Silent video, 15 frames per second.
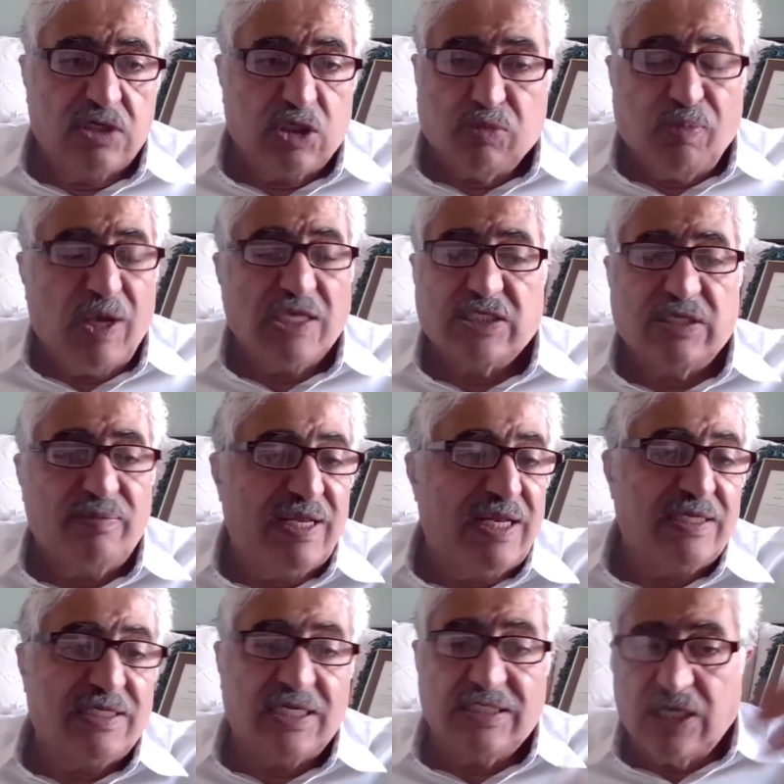
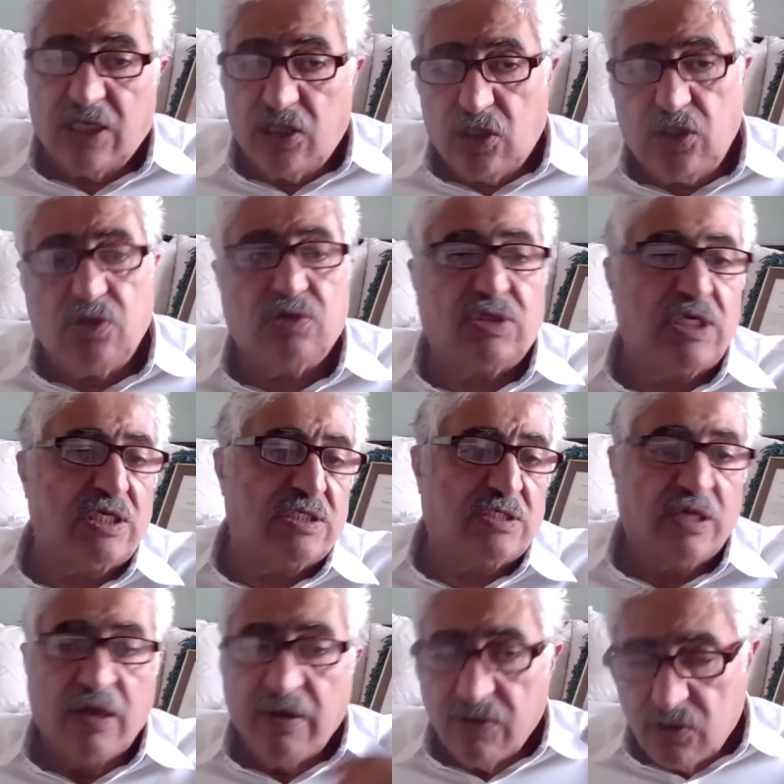responsibilities and
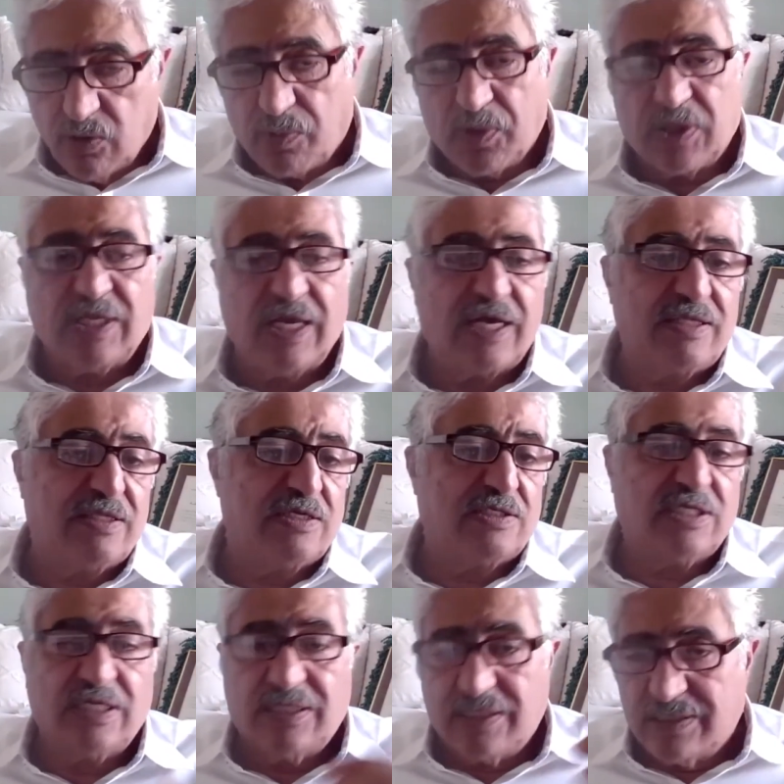duties to protect
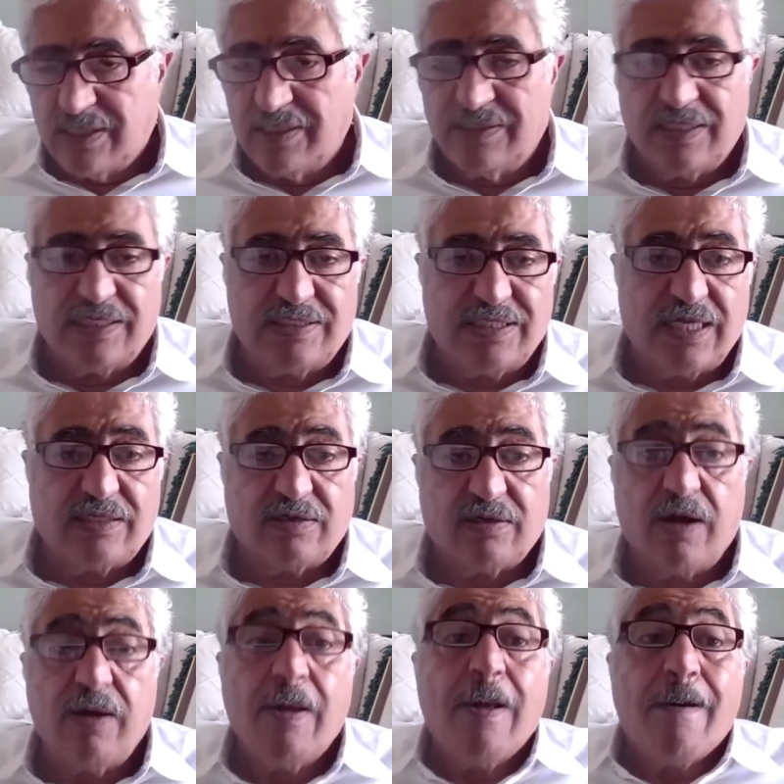their citizens,
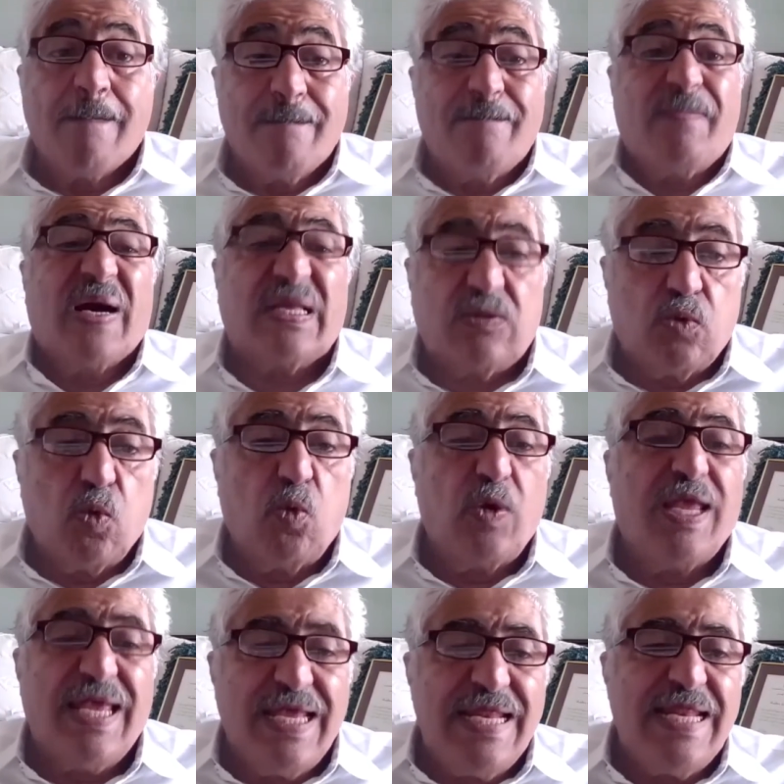etc. But
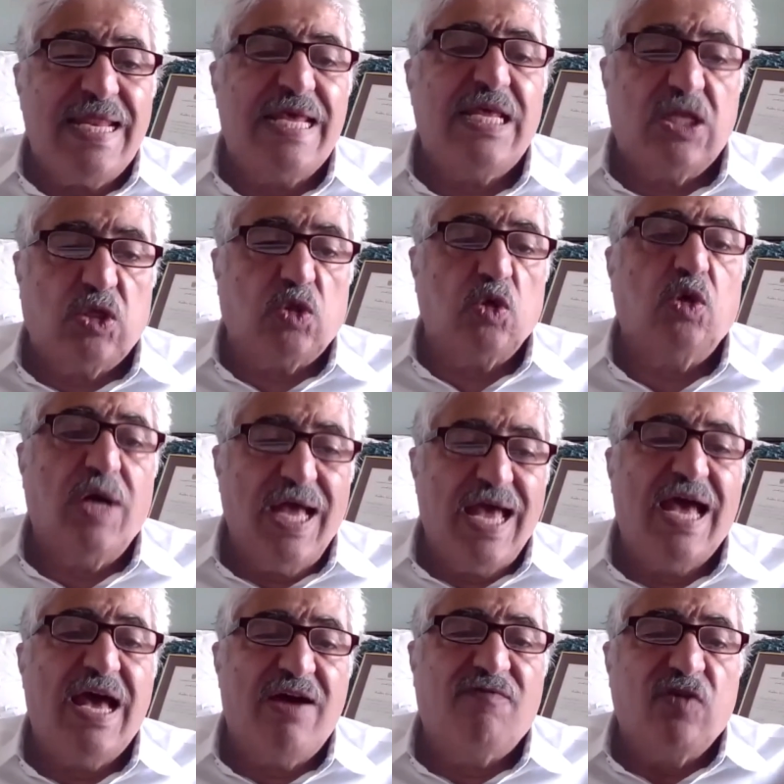we need to
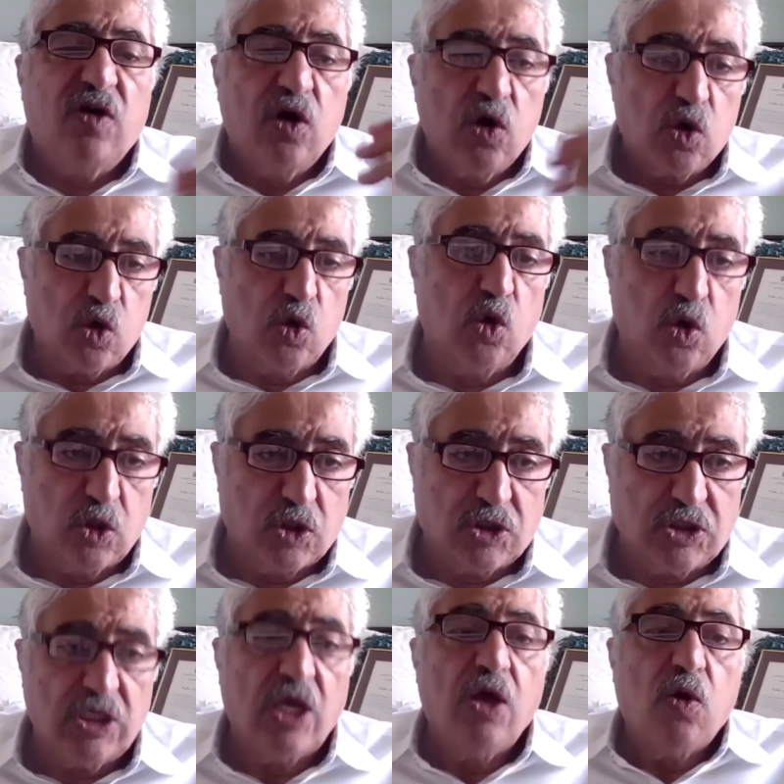have
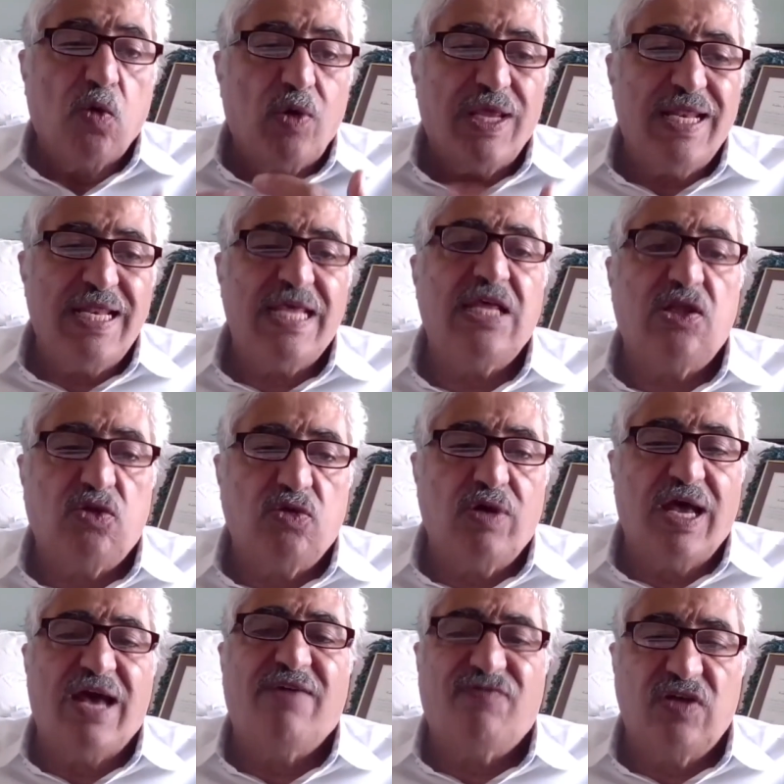rules. We
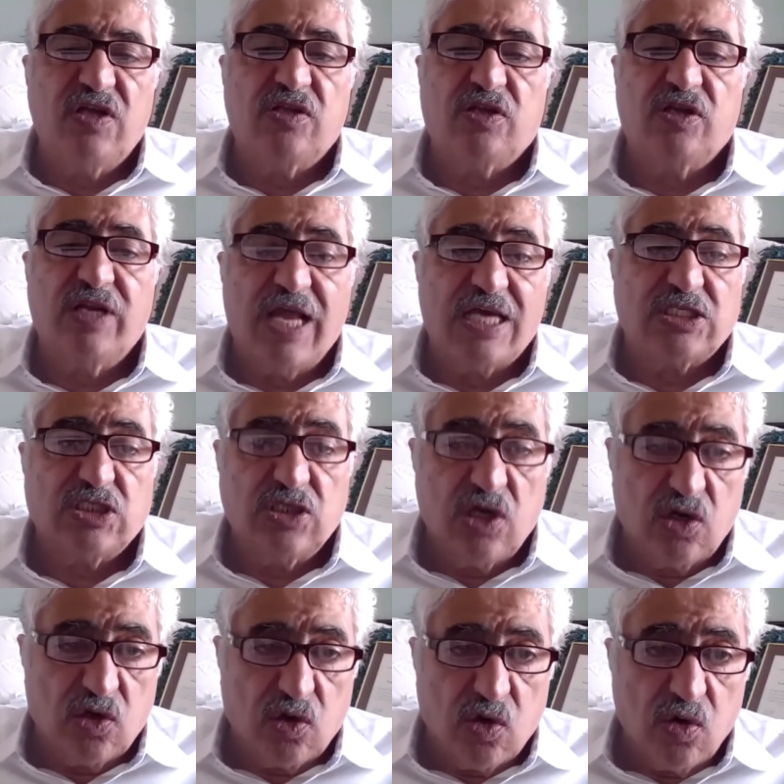need to have
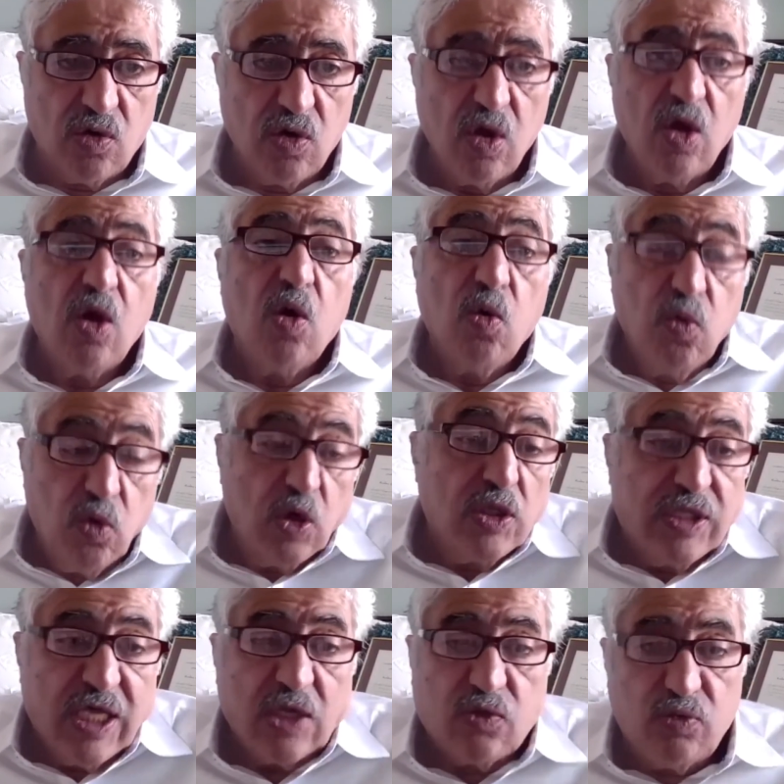international law.
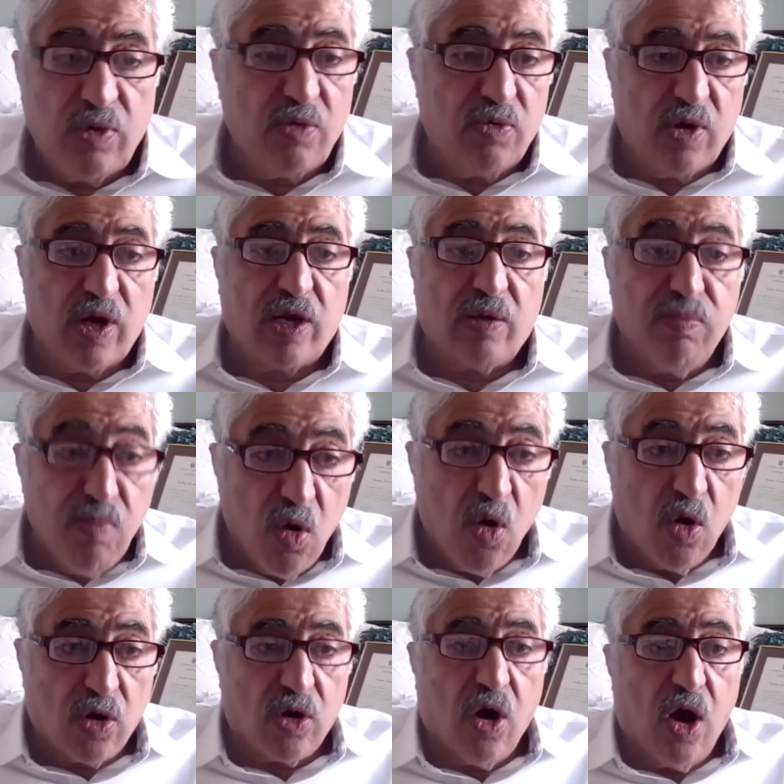Would that we work
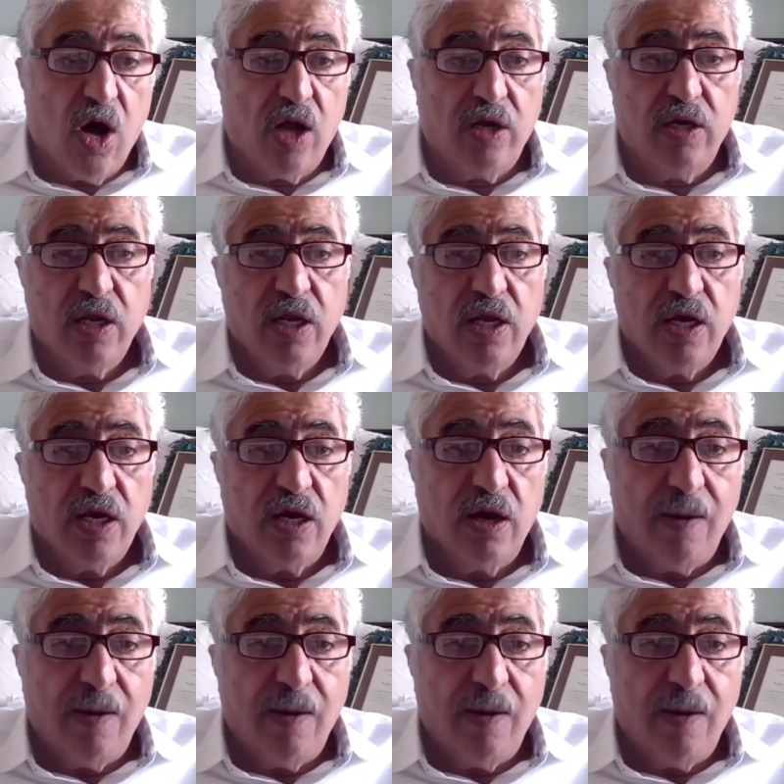more on